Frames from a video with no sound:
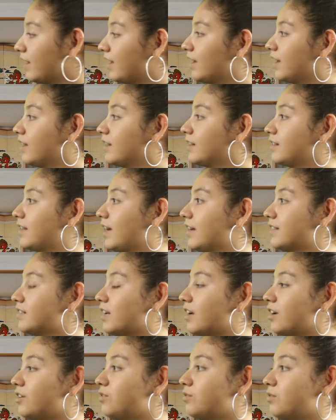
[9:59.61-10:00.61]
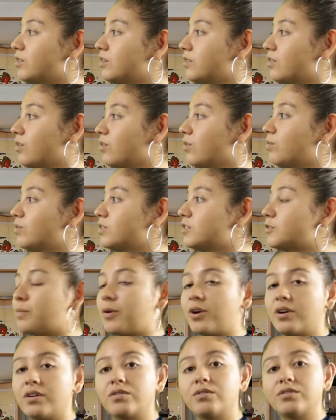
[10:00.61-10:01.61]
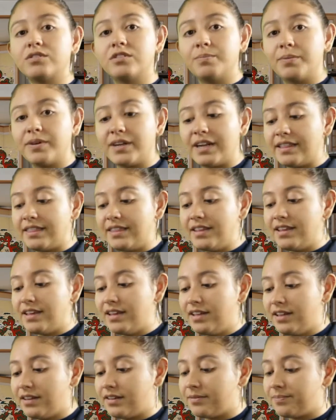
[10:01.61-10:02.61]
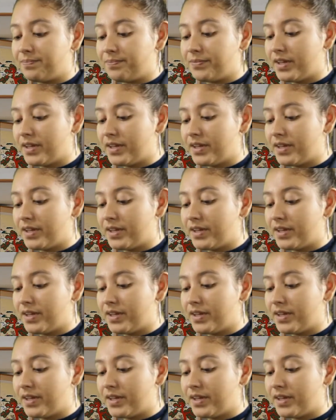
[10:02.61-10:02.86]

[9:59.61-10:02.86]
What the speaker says: And that's how you would know which particle to put at the end.